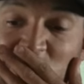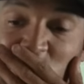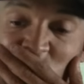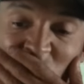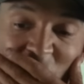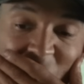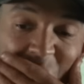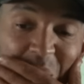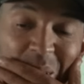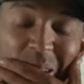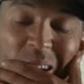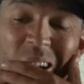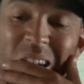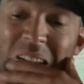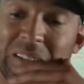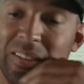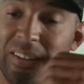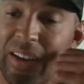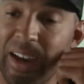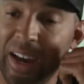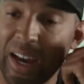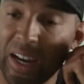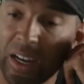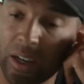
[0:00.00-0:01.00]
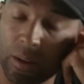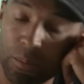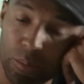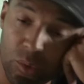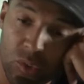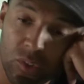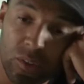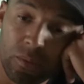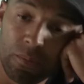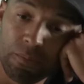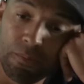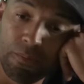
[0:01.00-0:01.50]
low on
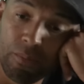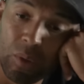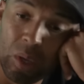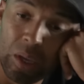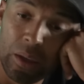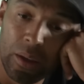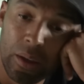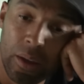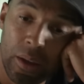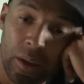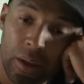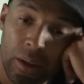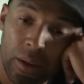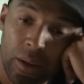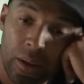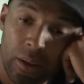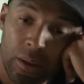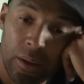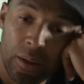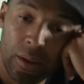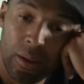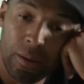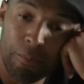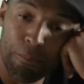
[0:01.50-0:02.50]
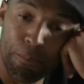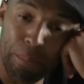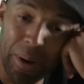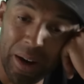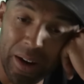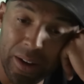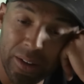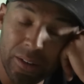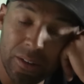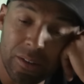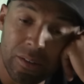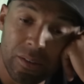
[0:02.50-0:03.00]
ATACMS,
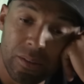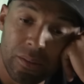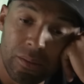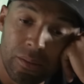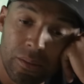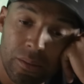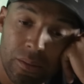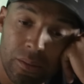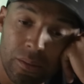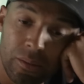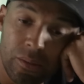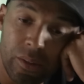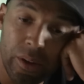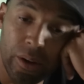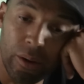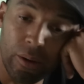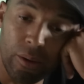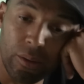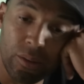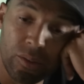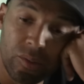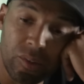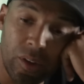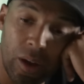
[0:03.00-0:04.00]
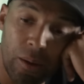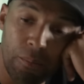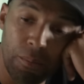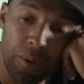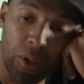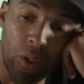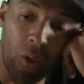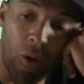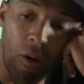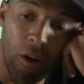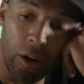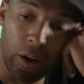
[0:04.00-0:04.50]
but there are some
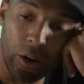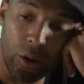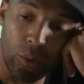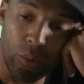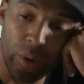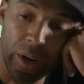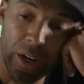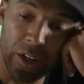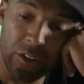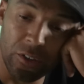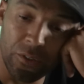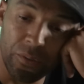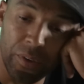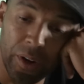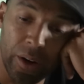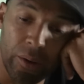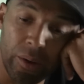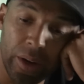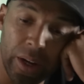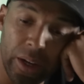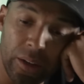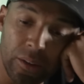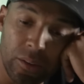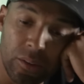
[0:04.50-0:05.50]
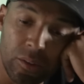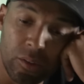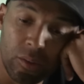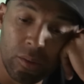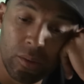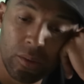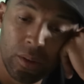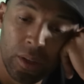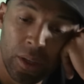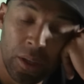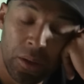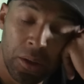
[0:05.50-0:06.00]
longer range
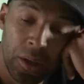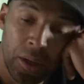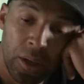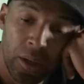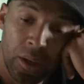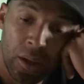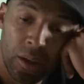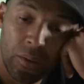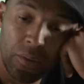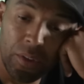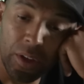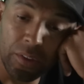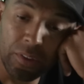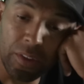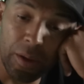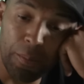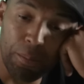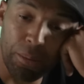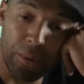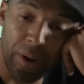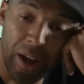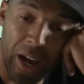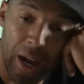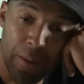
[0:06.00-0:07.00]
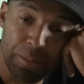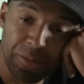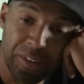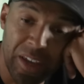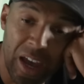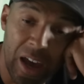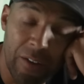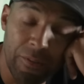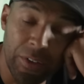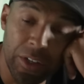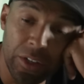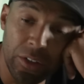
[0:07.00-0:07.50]
variants that they perhaps
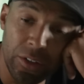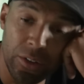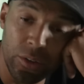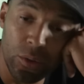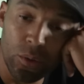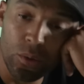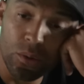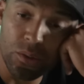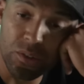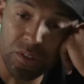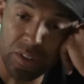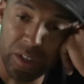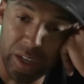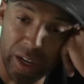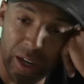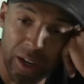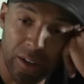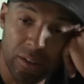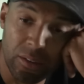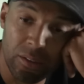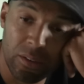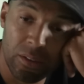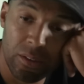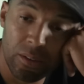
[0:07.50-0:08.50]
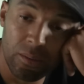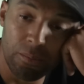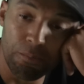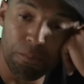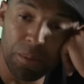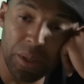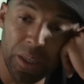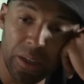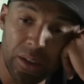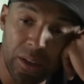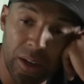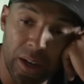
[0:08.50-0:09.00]
haven't used yet
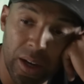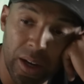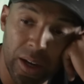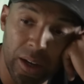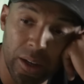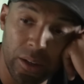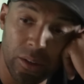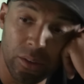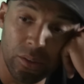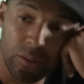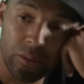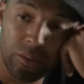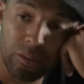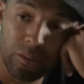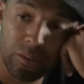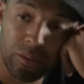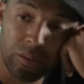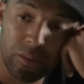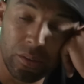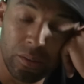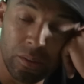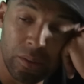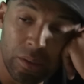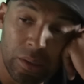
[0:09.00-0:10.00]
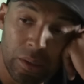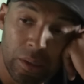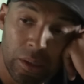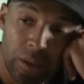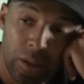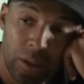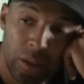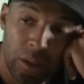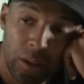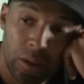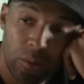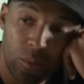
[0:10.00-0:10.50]
because,
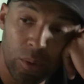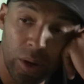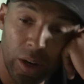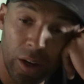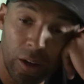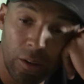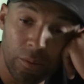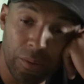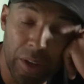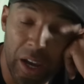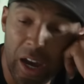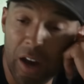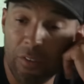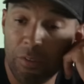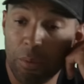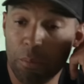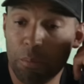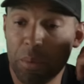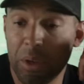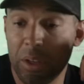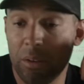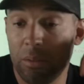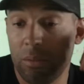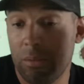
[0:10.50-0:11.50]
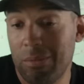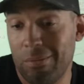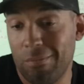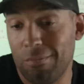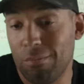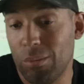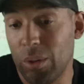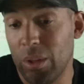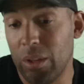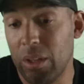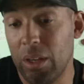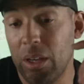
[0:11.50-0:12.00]
well, they haven't been
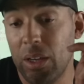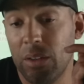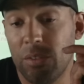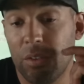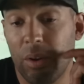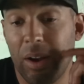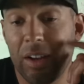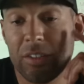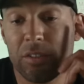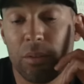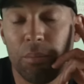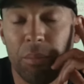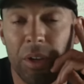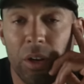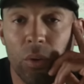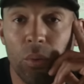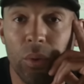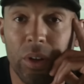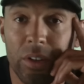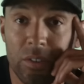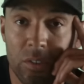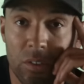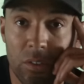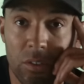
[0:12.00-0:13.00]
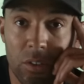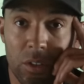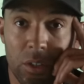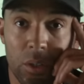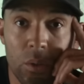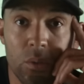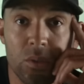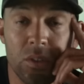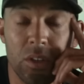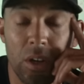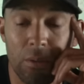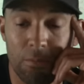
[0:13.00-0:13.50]
really, there hasn't been a reason to
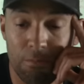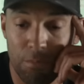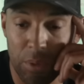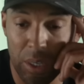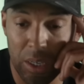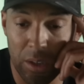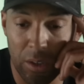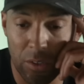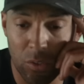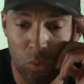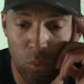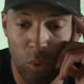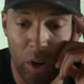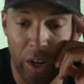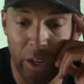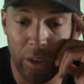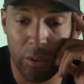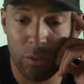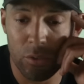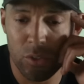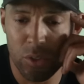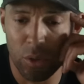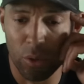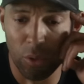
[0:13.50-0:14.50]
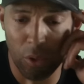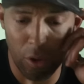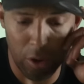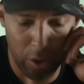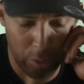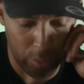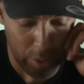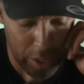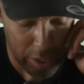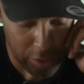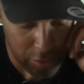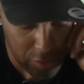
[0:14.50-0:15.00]
use them, because why use your
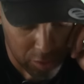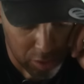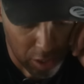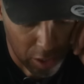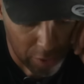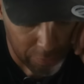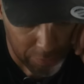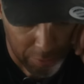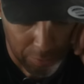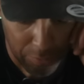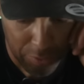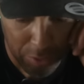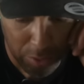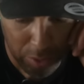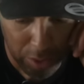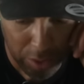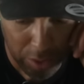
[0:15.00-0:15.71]
long range stuff if you